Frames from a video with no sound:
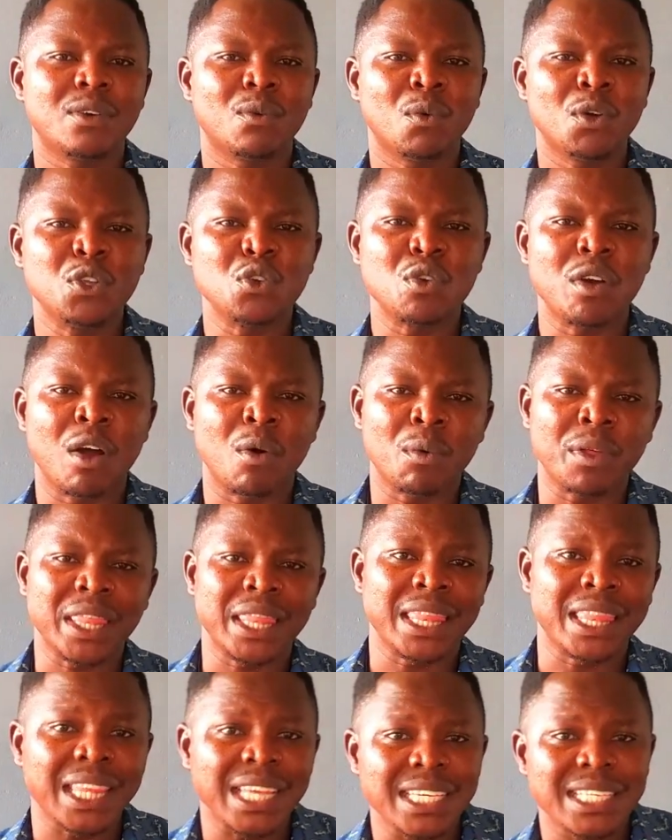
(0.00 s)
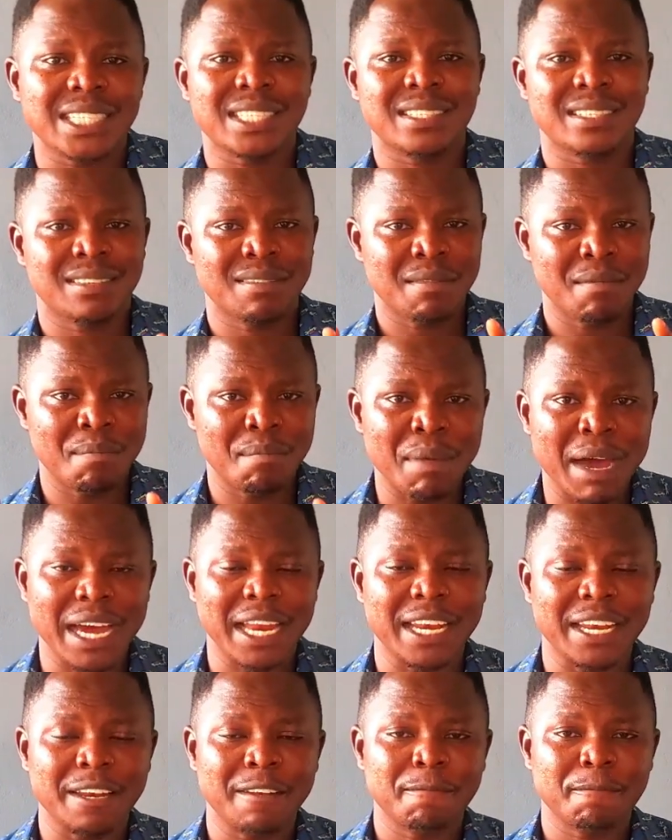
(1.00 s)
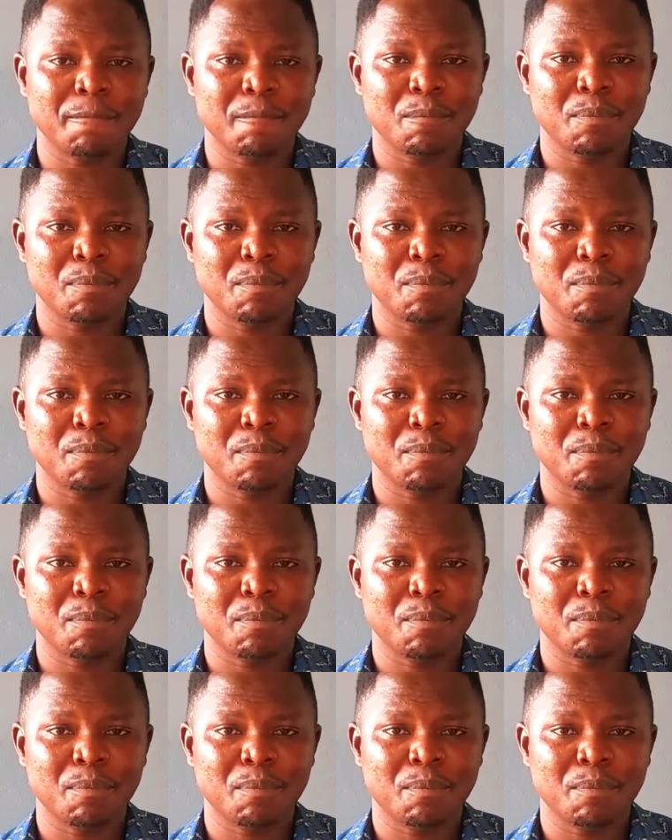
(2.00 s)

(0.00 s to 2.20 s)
when you are with this man,